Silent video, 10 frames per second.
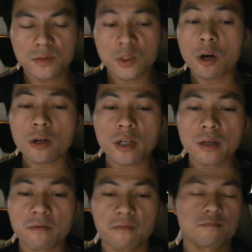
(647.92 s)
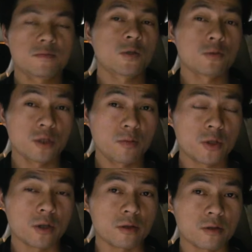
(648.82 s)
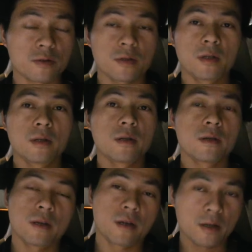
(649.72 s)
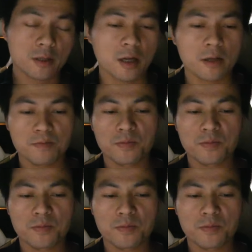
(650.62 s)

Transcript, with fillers: charging on superchargers is like,